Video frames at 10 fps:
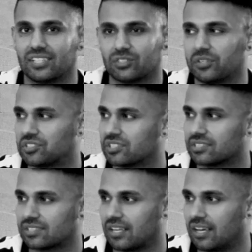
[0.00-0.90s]
So it's
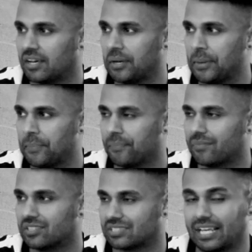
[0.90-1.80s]
just,
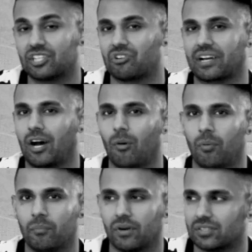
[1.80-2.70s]
it's an 8-track
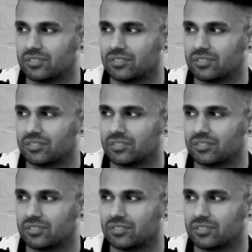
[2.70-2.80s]
album.